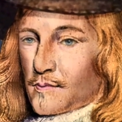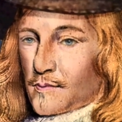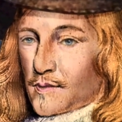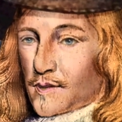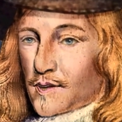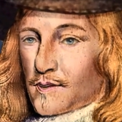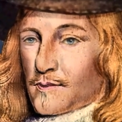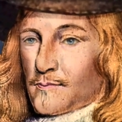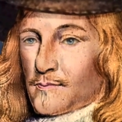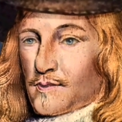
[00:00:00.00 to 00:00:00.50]

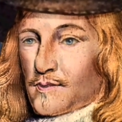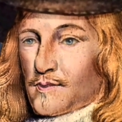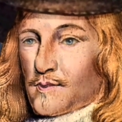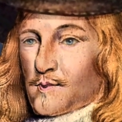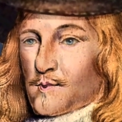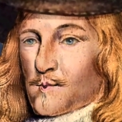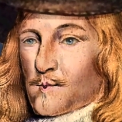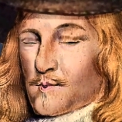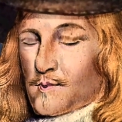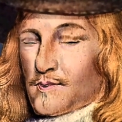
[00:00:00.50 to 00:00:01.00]
that
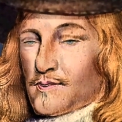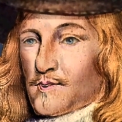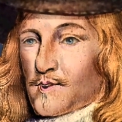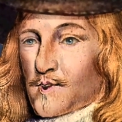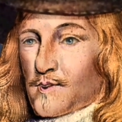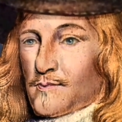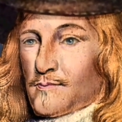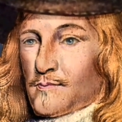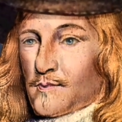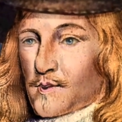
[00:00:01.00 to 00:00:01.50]
road we are
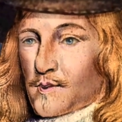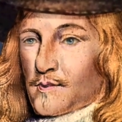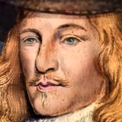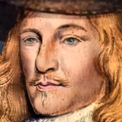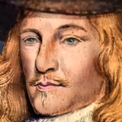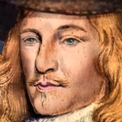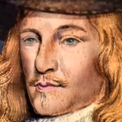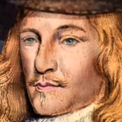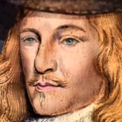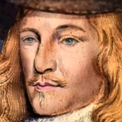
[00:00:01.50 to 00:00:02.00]
now
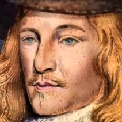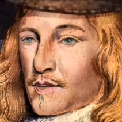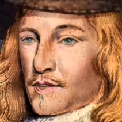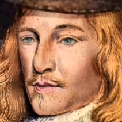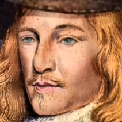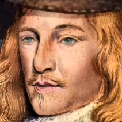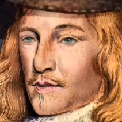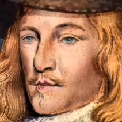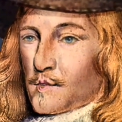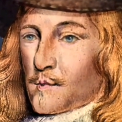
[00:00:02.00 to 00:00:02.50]
upon is
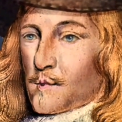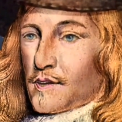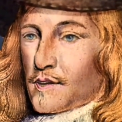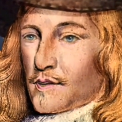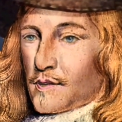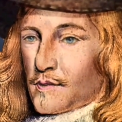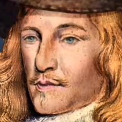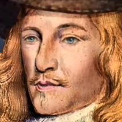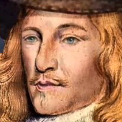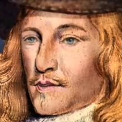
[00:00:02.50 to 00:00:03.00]
to
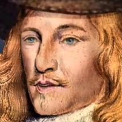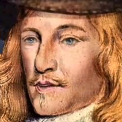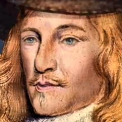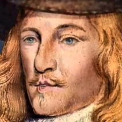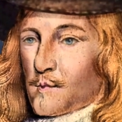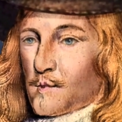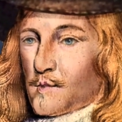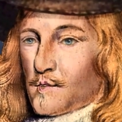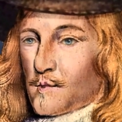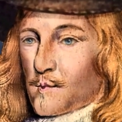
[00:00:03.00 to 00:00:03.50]
try and
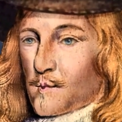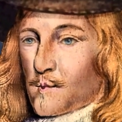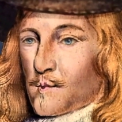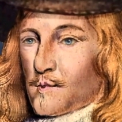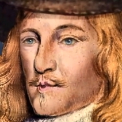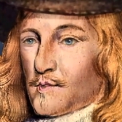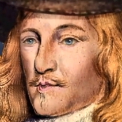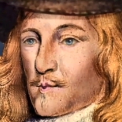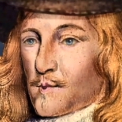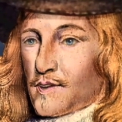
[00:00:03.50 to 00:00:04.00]
judge
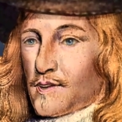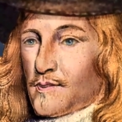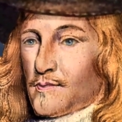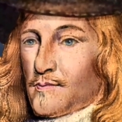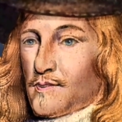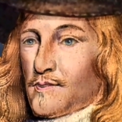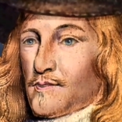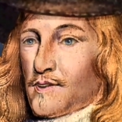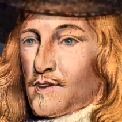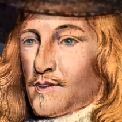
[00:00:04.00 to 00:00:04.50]
you for these
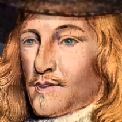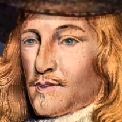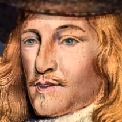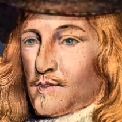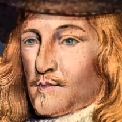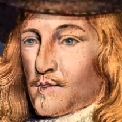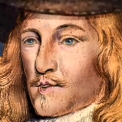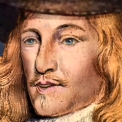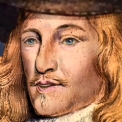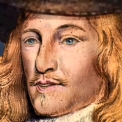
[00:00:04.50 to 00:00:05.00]
great
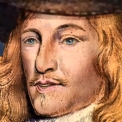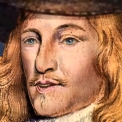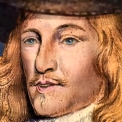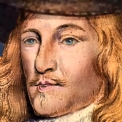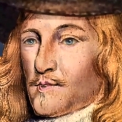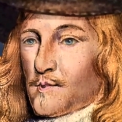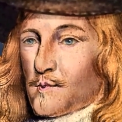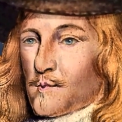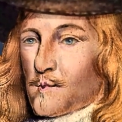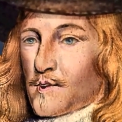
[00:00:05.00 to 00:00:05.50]

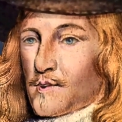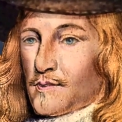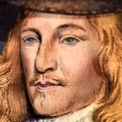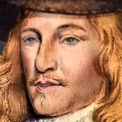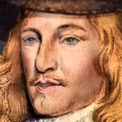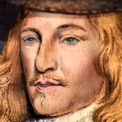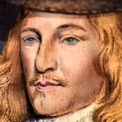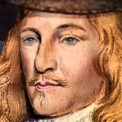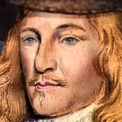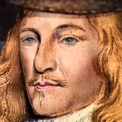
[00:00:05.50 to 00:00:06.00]
offences of
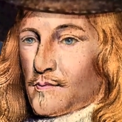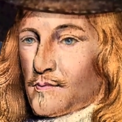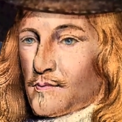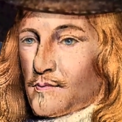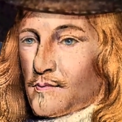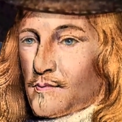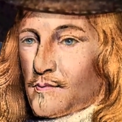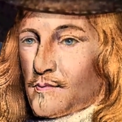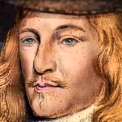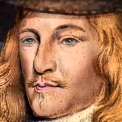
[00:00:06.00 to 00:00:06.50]
yours.
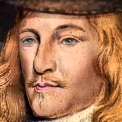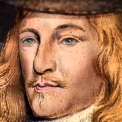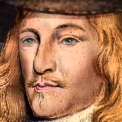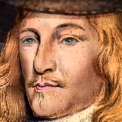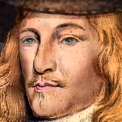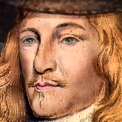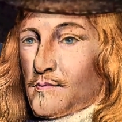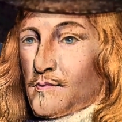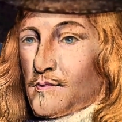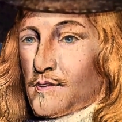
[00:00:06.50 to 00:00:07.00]

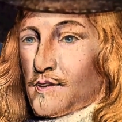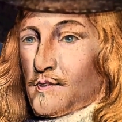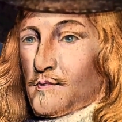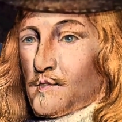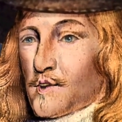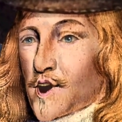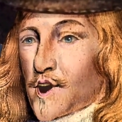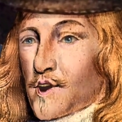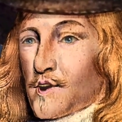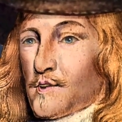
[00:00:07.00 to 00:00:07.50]
The
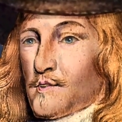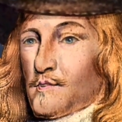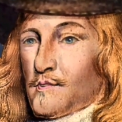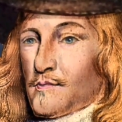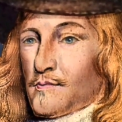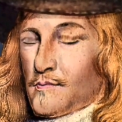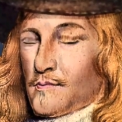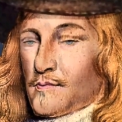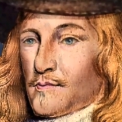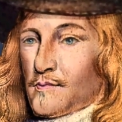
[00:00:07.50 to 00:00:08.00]

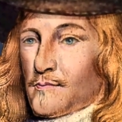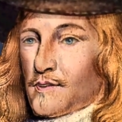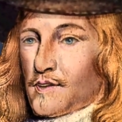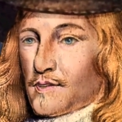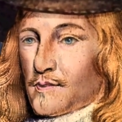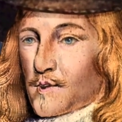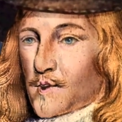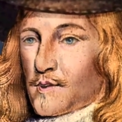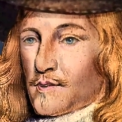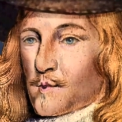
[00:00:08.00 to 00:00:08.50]
charge hath
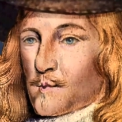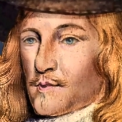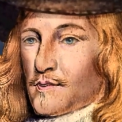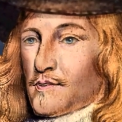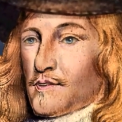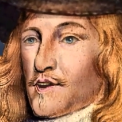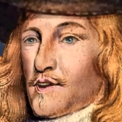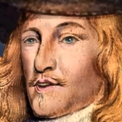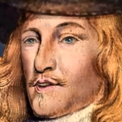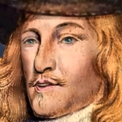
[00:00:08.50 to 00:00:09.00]
called you
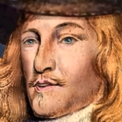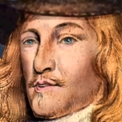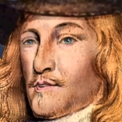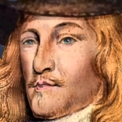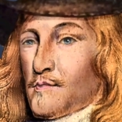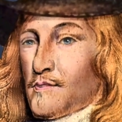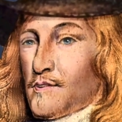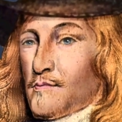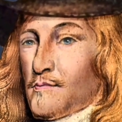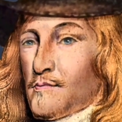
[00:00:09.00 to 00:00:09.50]

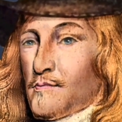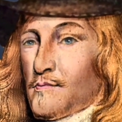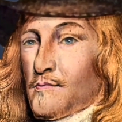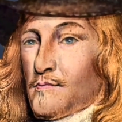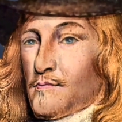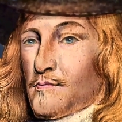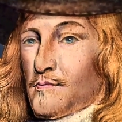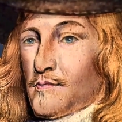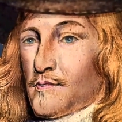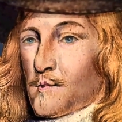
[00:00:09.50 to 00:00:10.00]
tyrant,
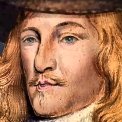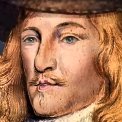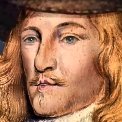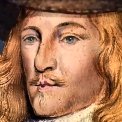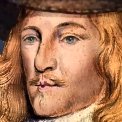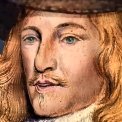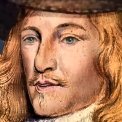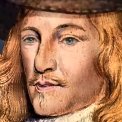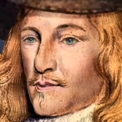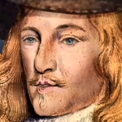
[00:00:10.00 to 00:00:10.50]
a
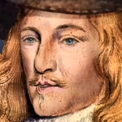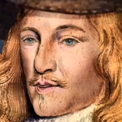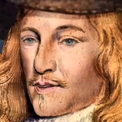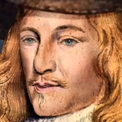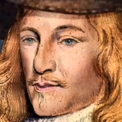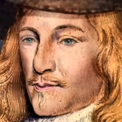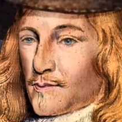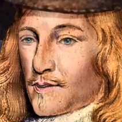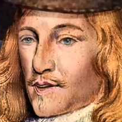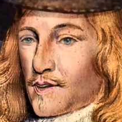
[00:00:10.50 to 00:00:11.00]
traitor,
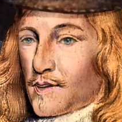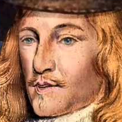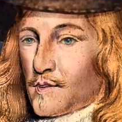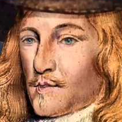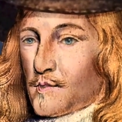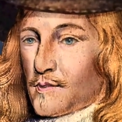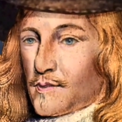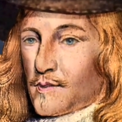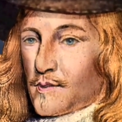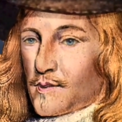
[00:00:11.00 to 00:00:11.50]

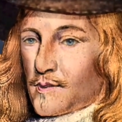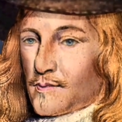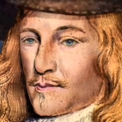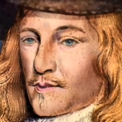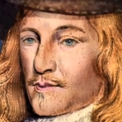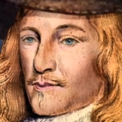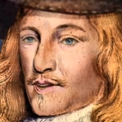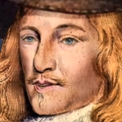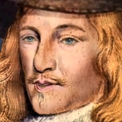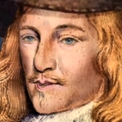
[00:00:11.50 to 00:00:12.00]
murderer,
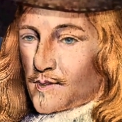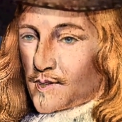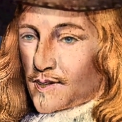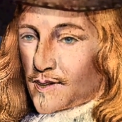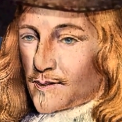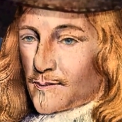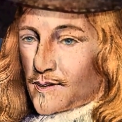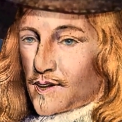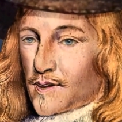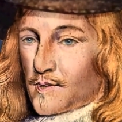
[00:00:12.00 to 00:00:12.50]
and a
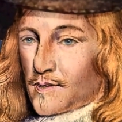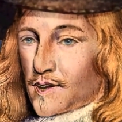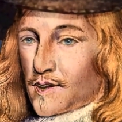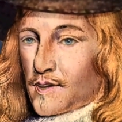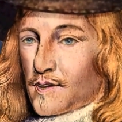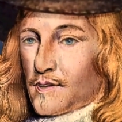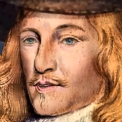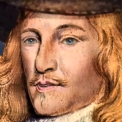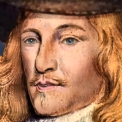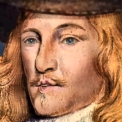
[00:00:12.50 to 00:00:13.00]
public
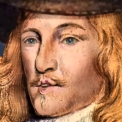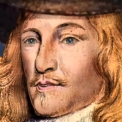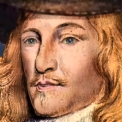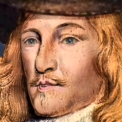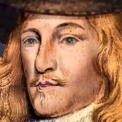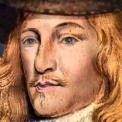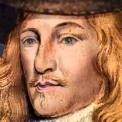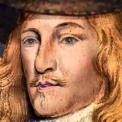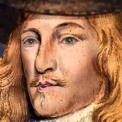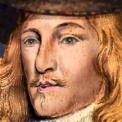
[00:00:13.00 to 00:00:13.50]
enemy to the
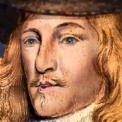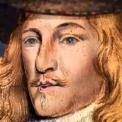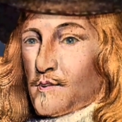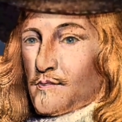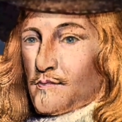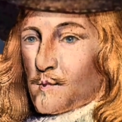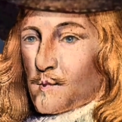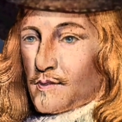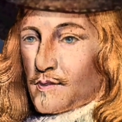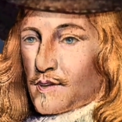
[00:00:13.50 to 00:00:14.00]

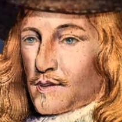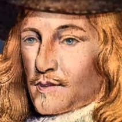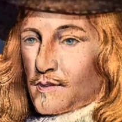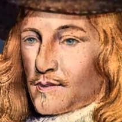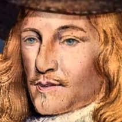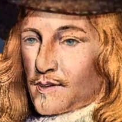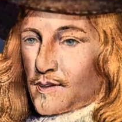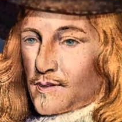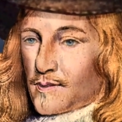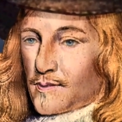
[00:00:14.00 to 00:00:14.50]
Commonwealth of
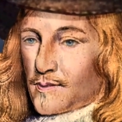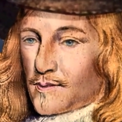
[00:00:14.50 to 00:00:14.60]
England.